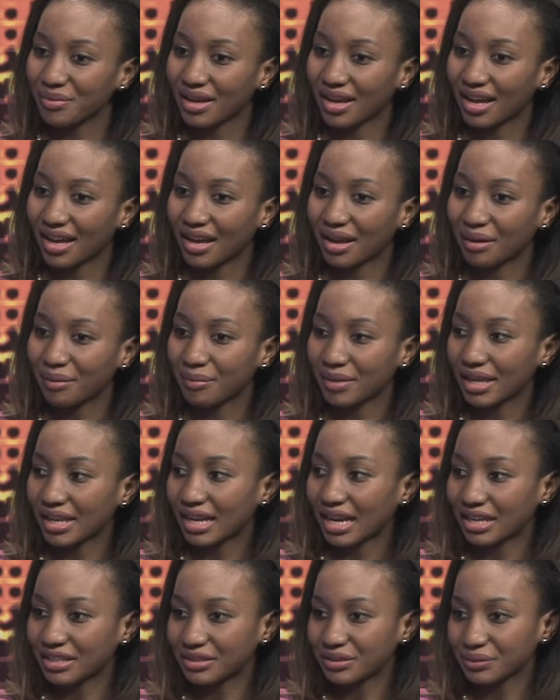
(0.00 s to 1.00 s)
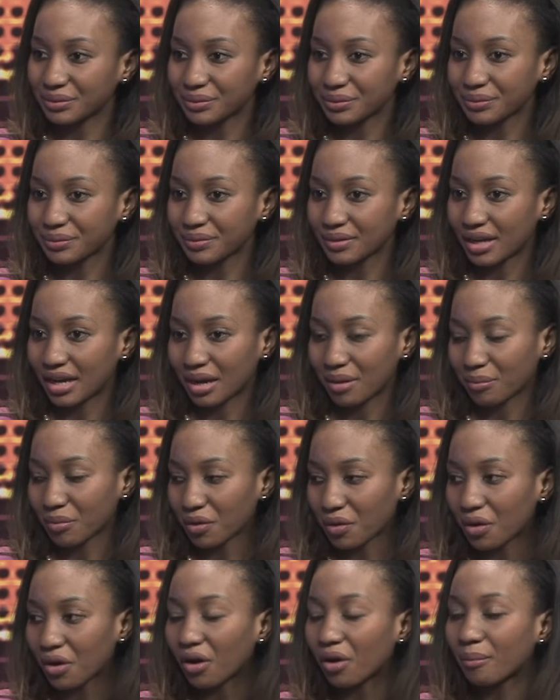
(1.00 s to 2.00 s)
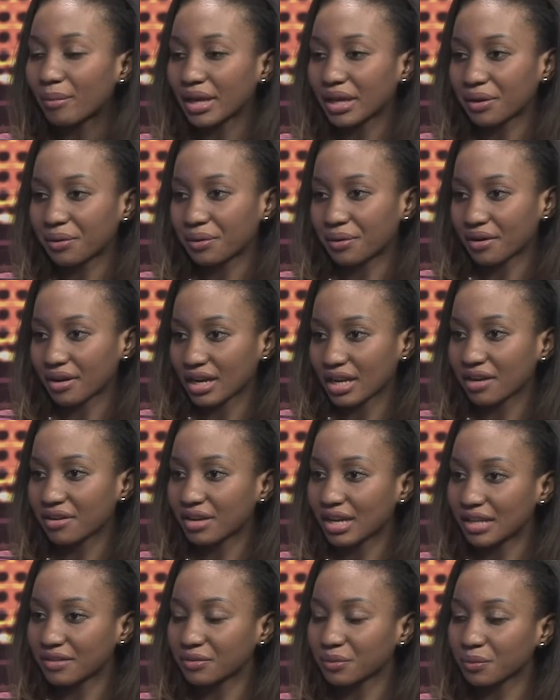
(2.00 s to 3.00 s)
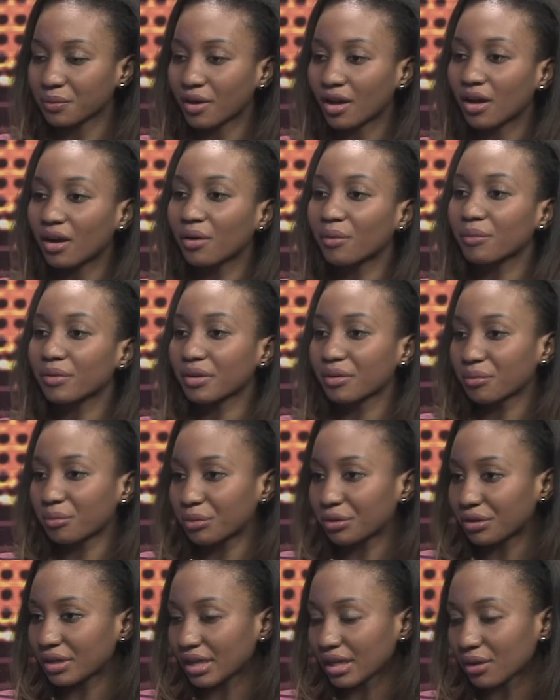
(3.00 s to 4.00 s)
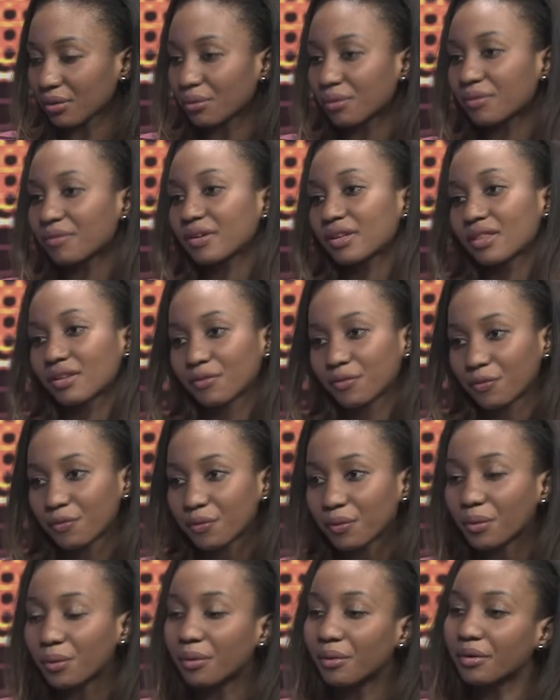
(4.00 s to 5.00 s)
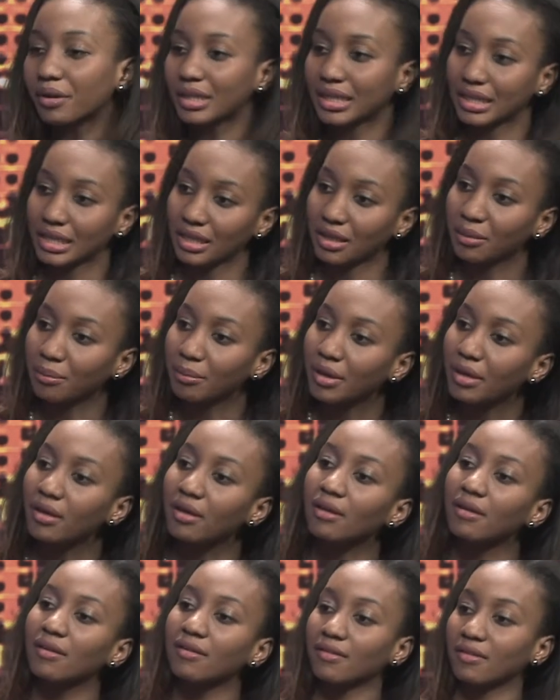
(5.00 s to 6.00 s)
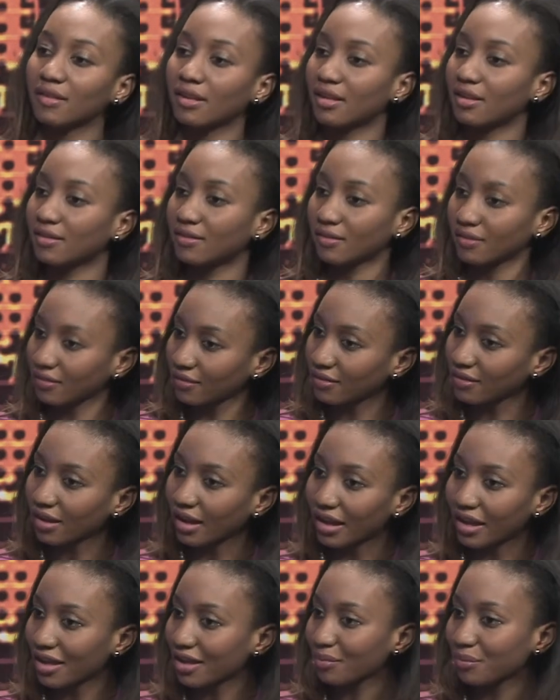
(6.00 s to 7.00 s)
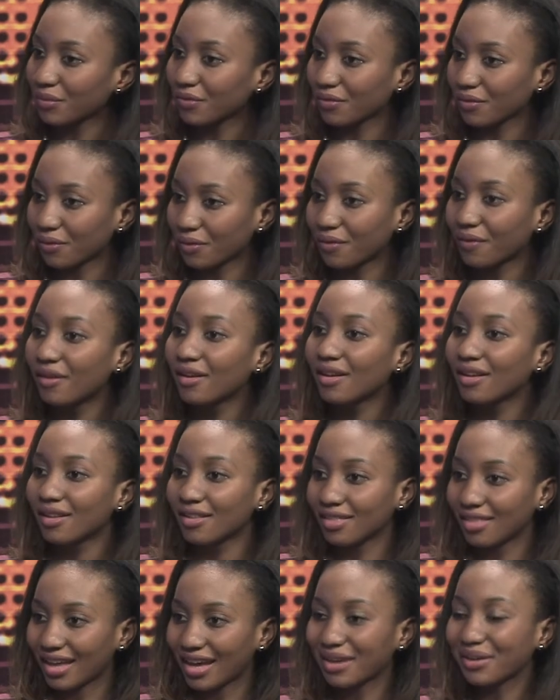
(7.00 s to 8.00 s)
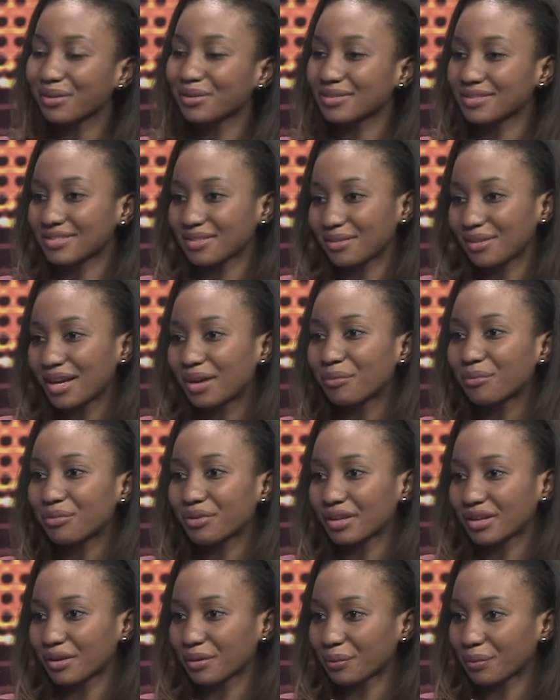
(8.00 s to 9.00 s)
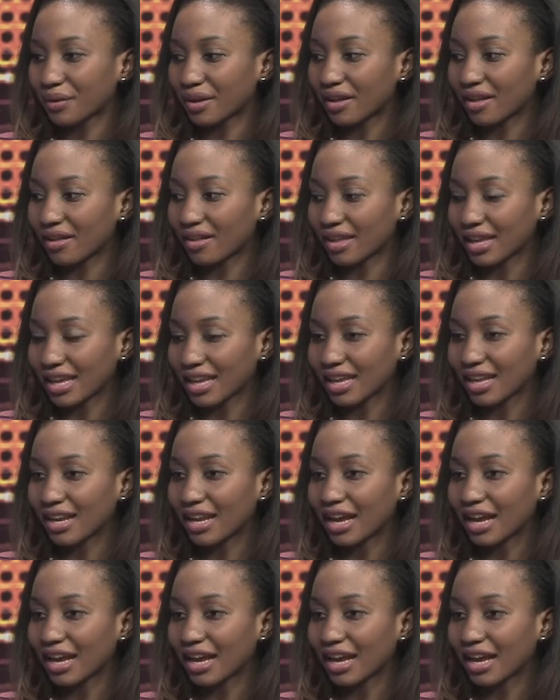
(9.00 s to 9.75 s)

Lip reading: And I do call my coordinator as well. We communicate over the phone, emails, and Skype. So that goes along pretty well. And